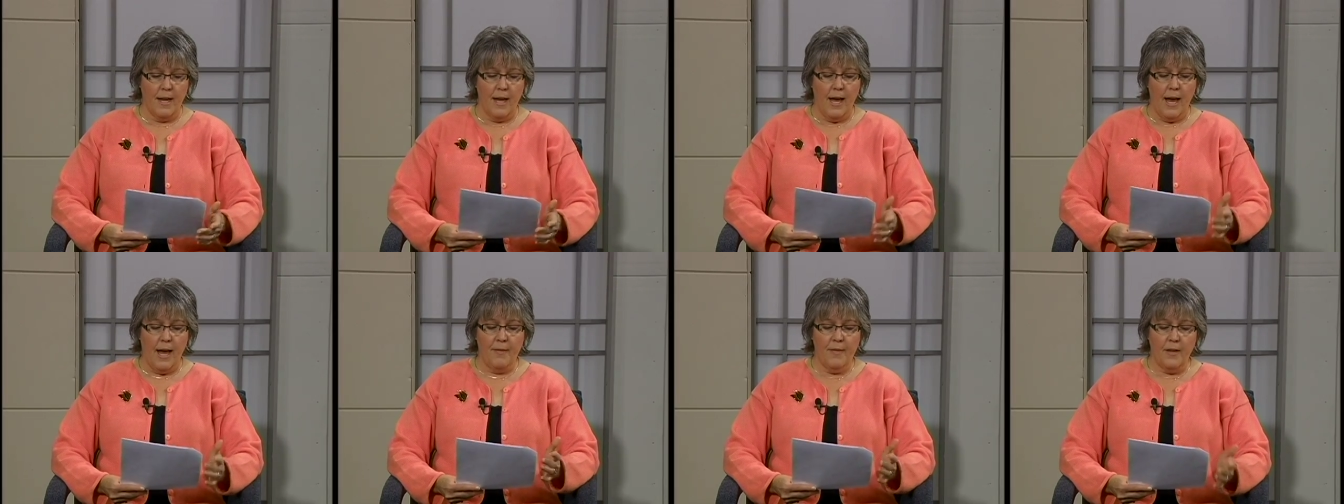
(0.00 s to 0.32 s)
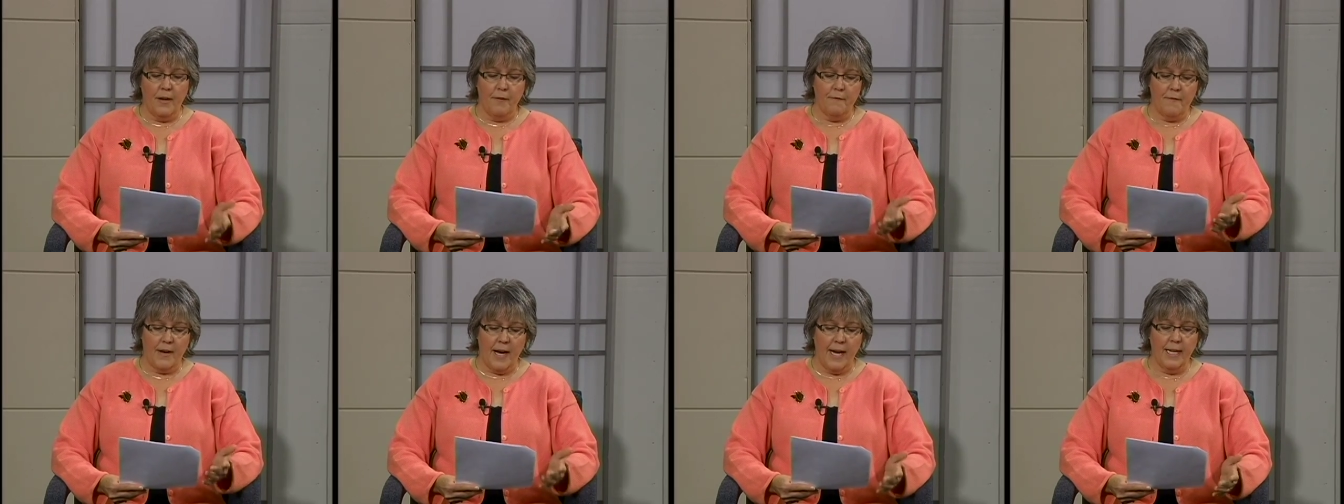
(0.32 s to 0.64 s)
And
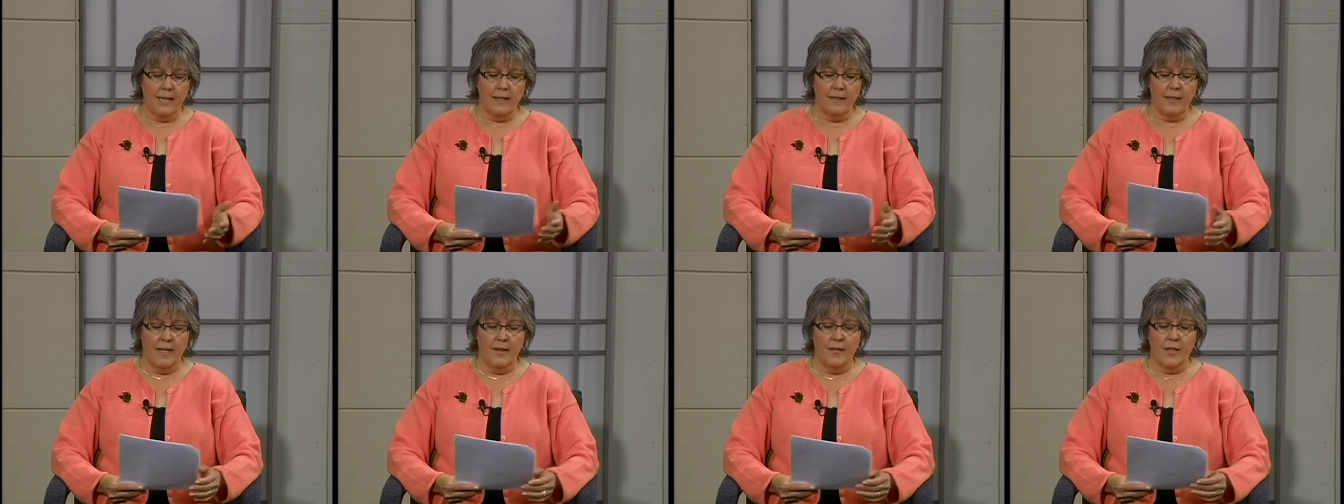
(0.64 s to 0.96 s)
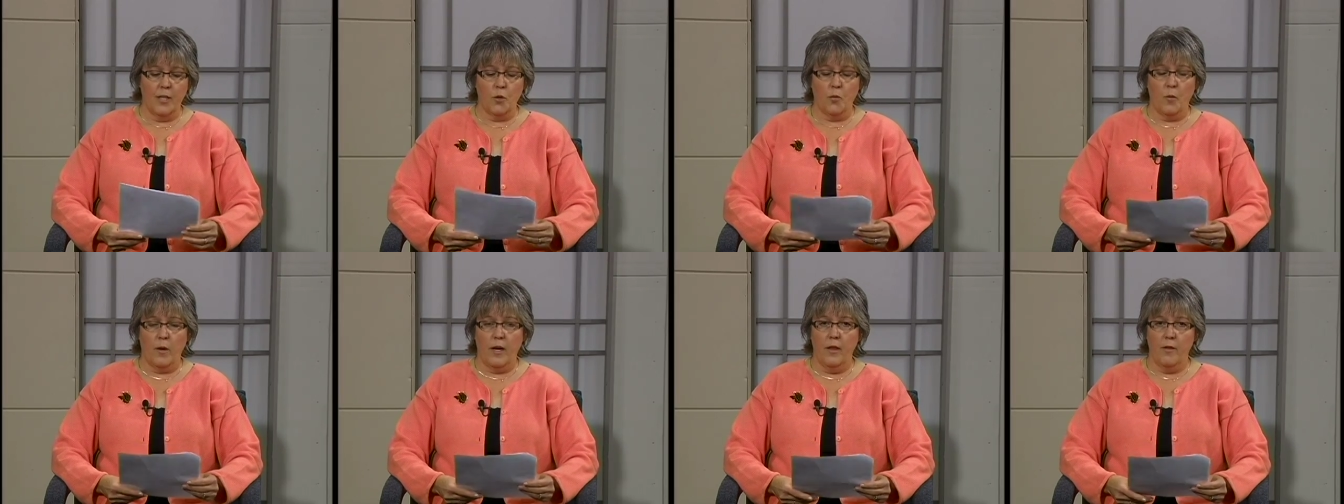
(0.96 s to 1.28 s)
then finally, the
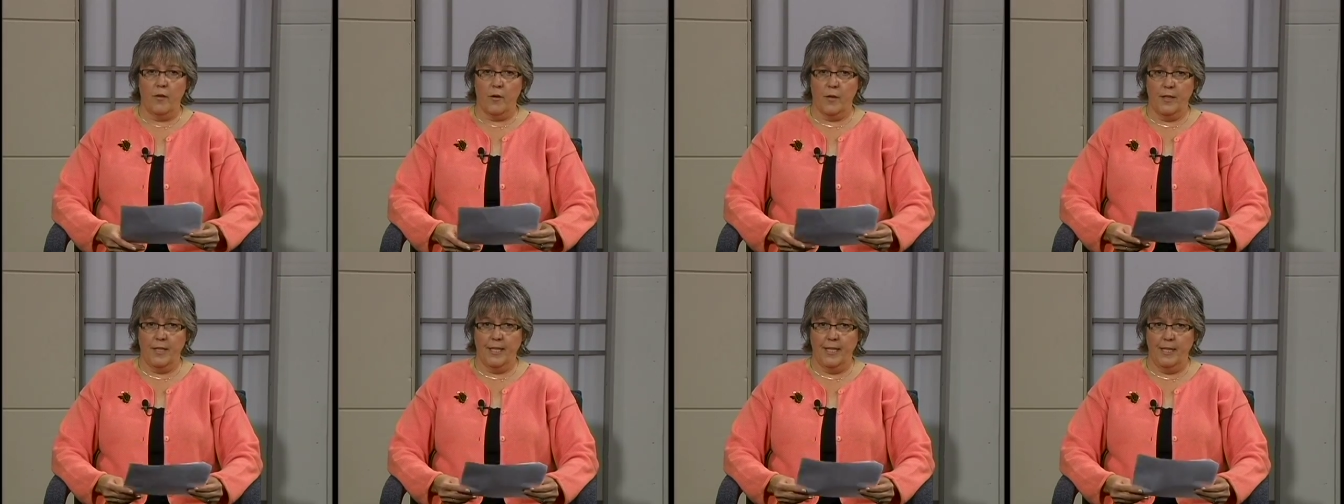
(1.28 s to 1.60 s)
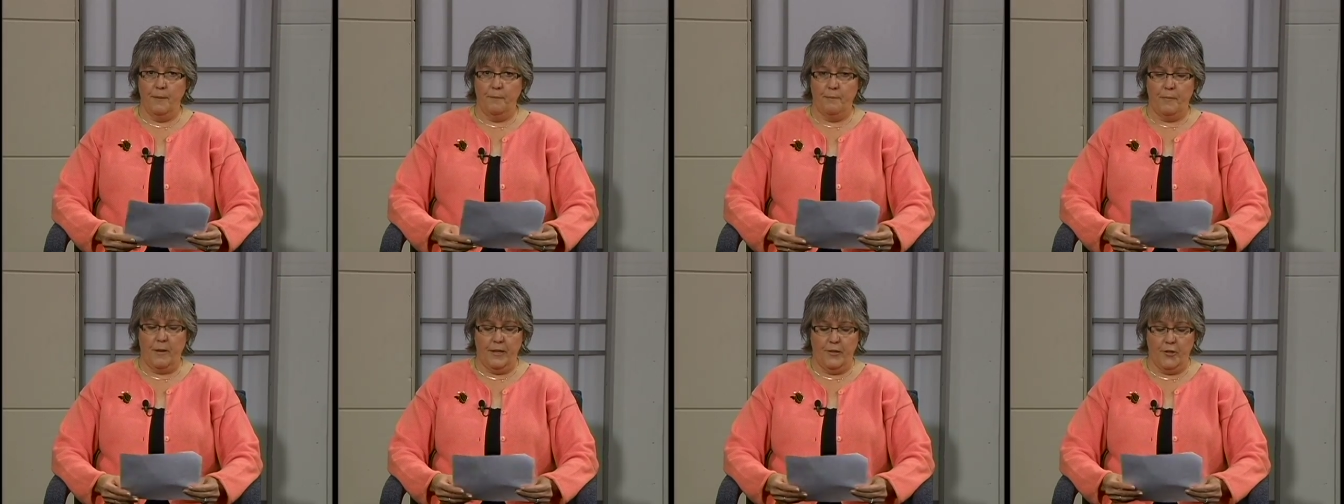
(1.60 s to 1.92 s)

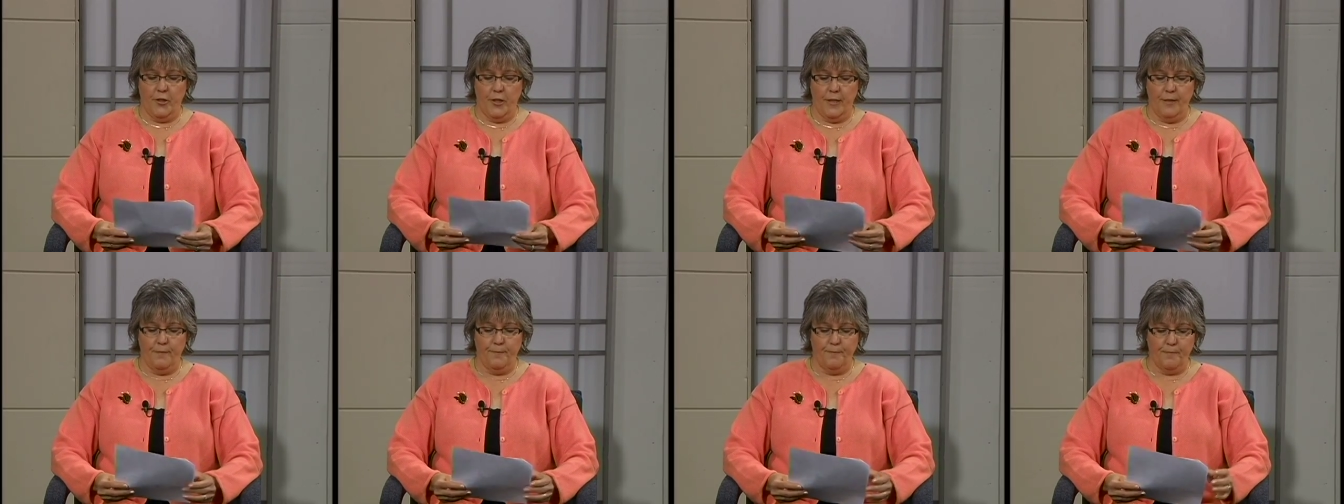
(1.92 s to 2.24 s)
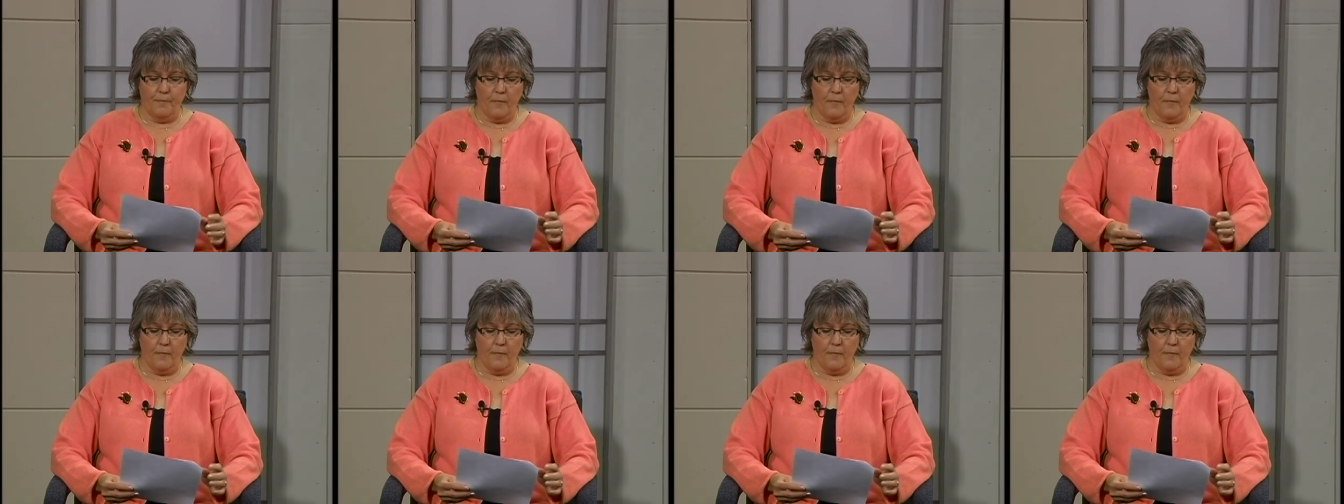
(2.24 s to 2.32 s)
2013 budget.